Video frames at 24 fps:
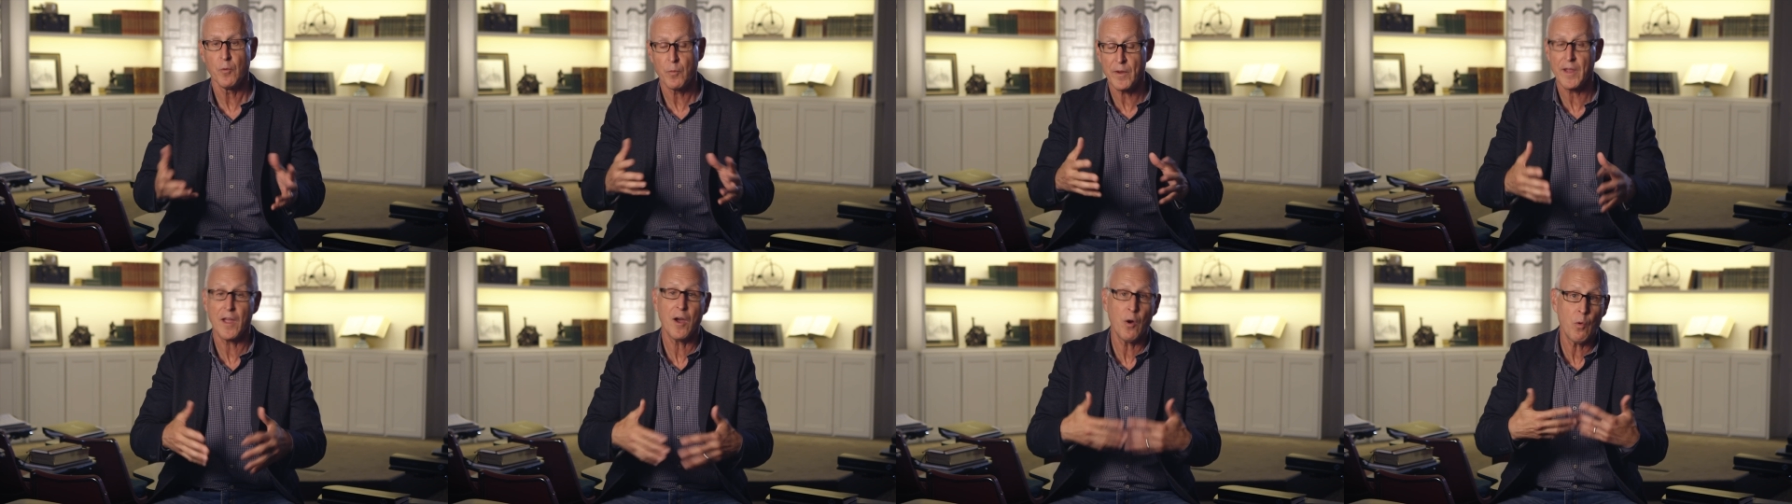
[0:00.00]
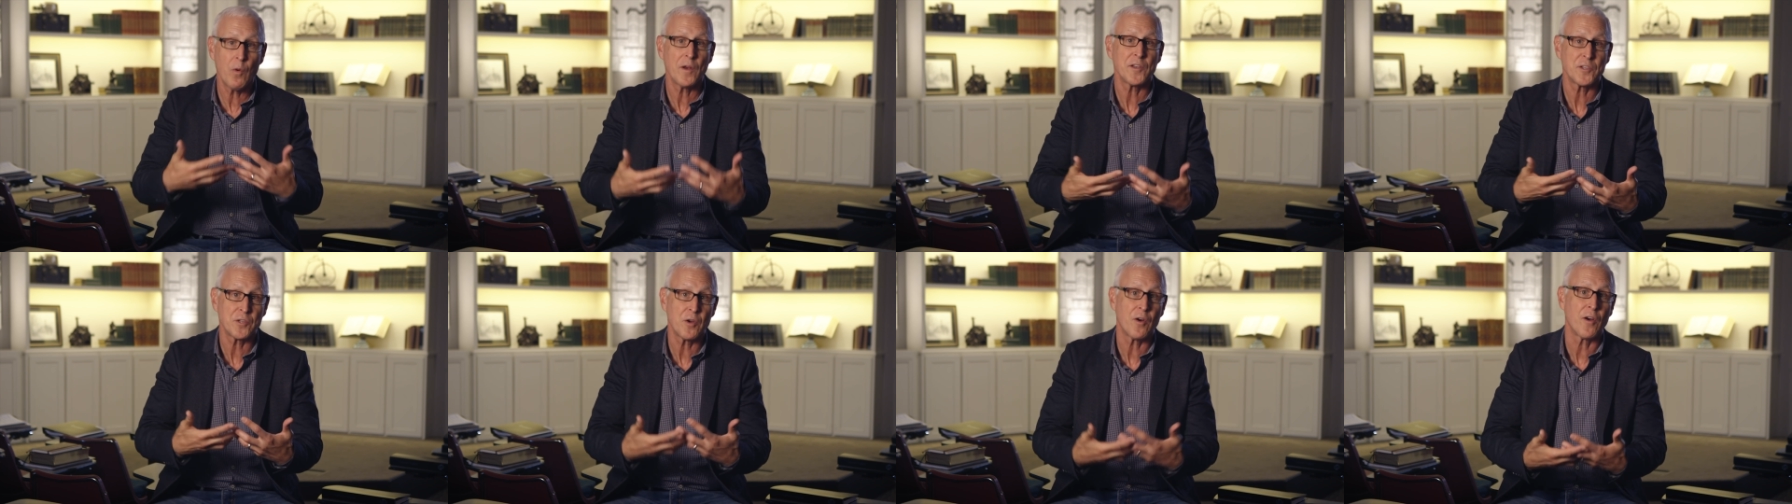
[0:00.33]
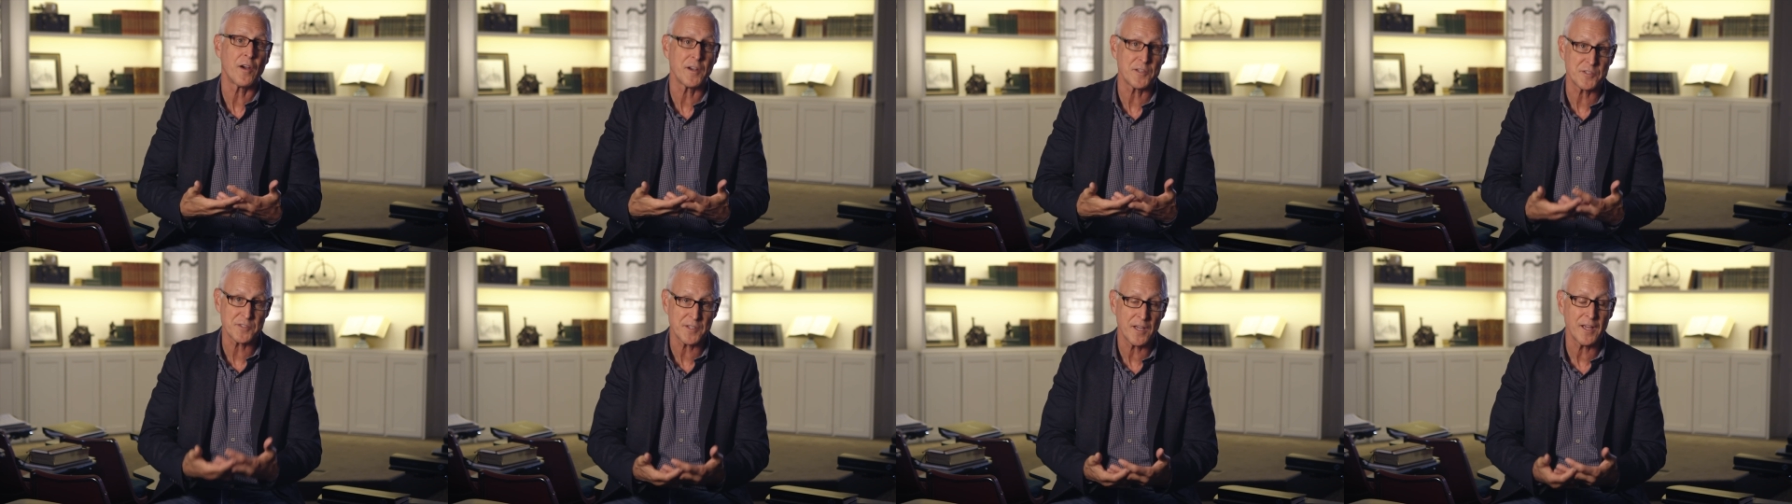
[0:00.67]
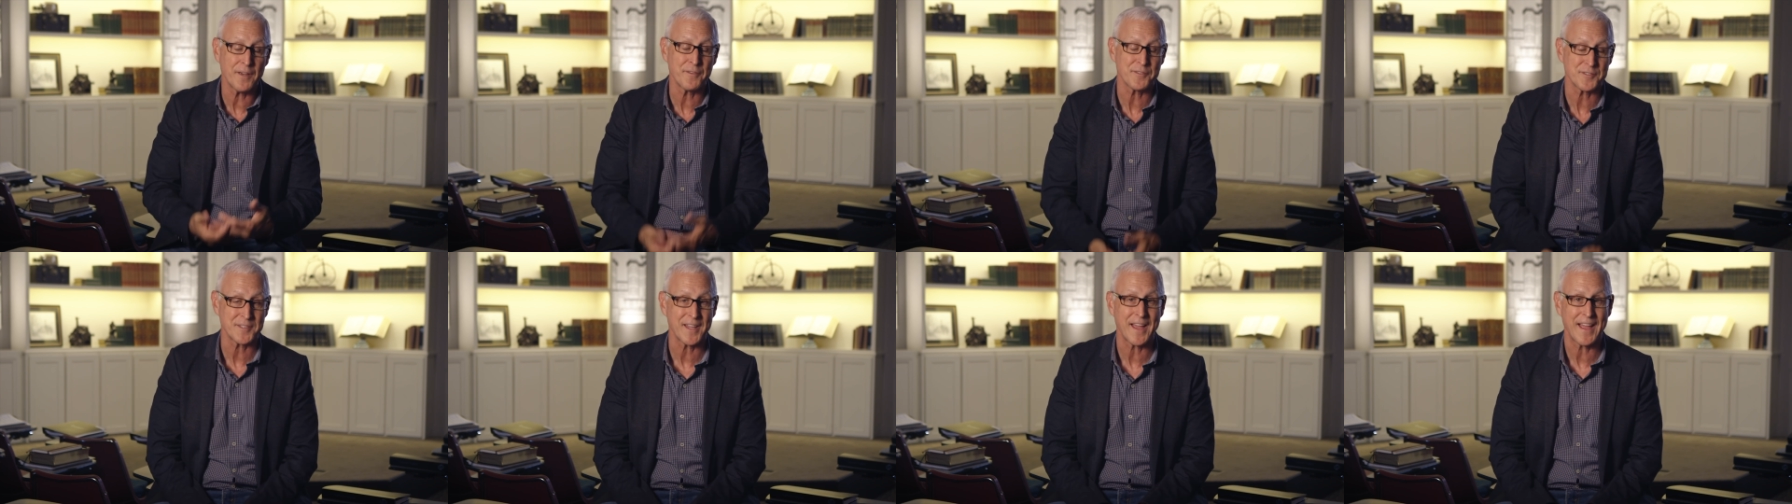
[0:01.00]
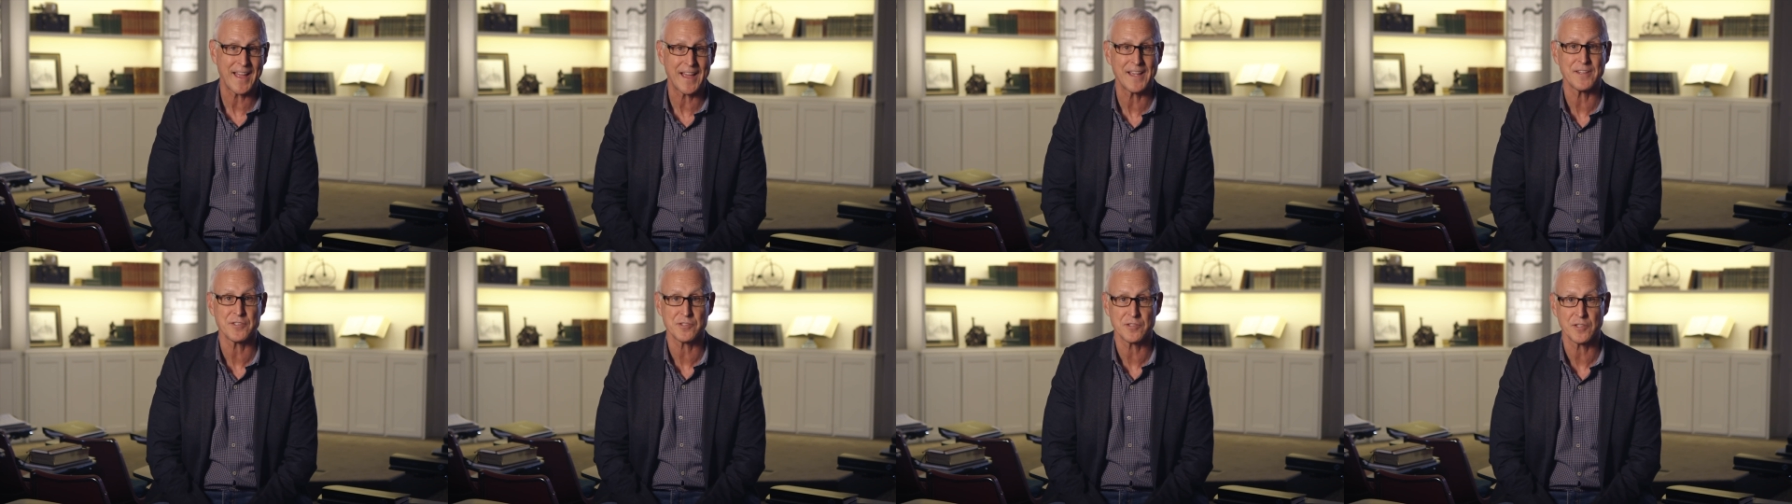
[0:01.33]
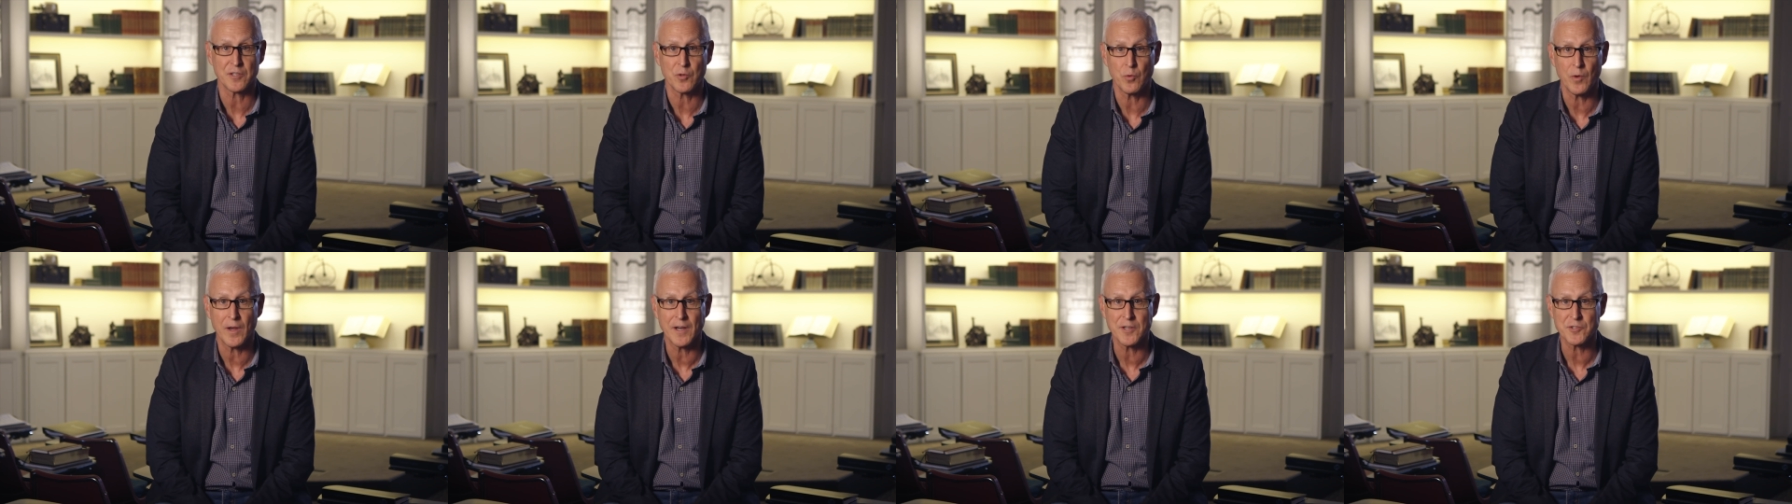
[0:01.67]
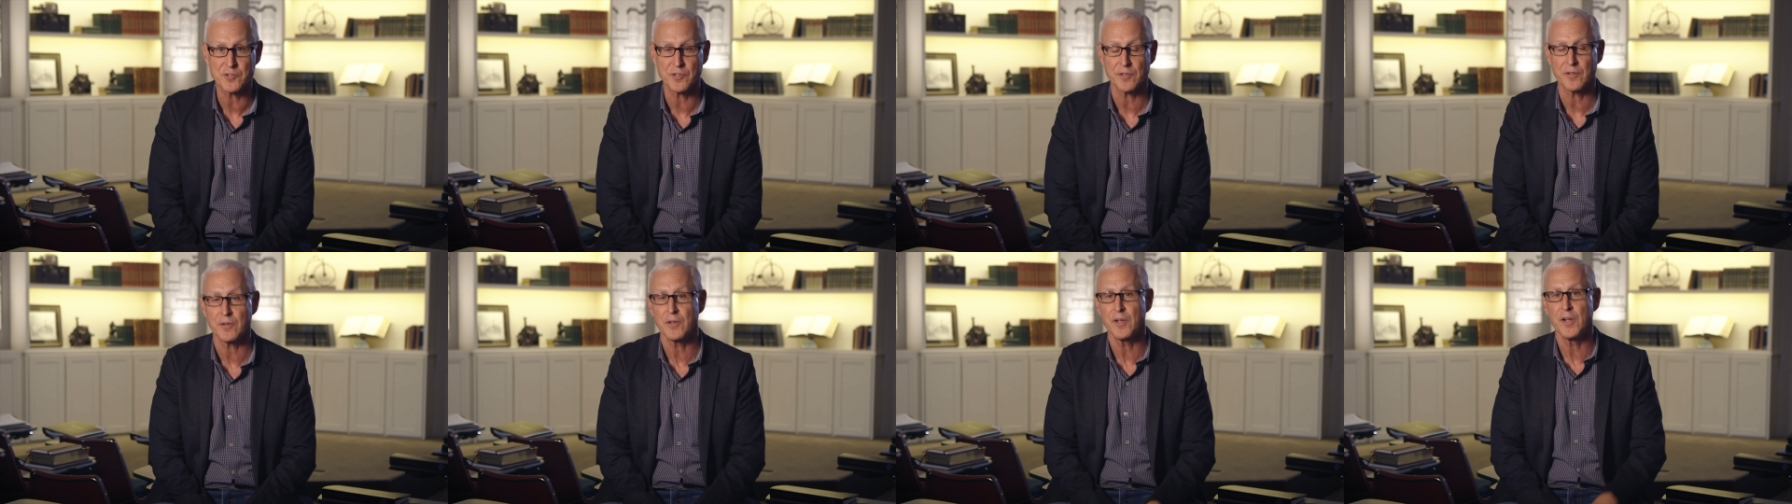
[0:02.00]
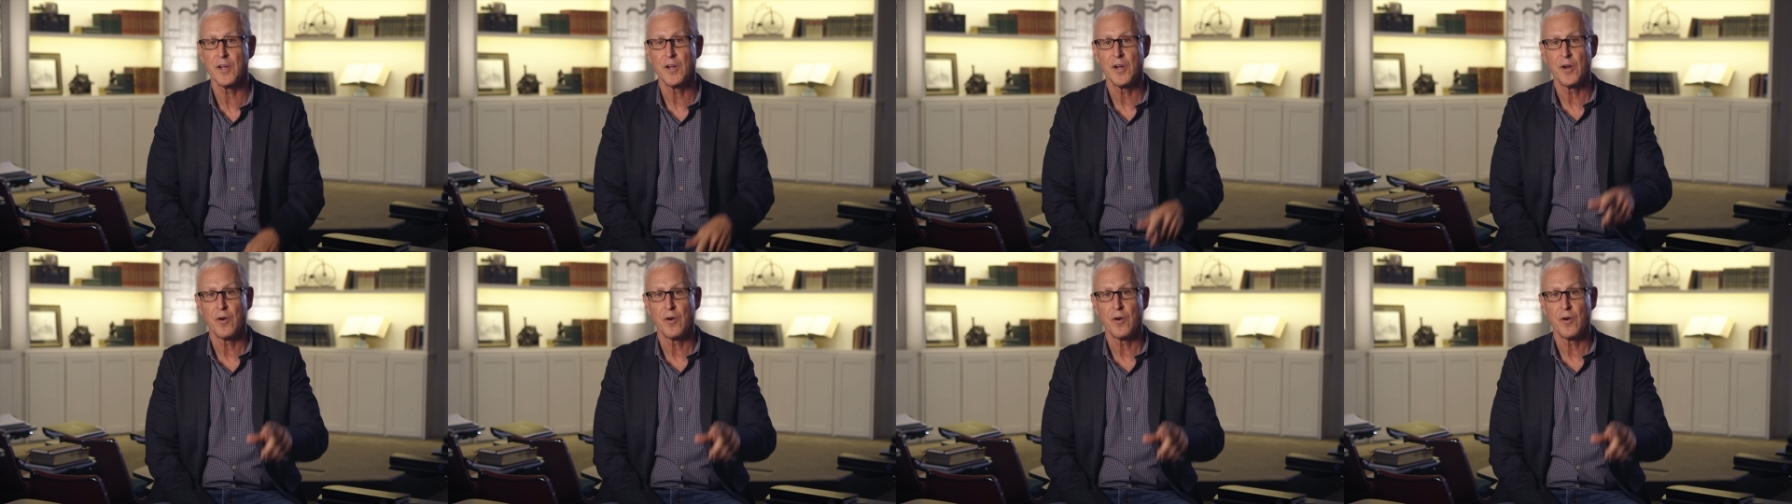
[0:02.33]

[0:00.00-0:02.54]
we owe it to ourselves to ask the question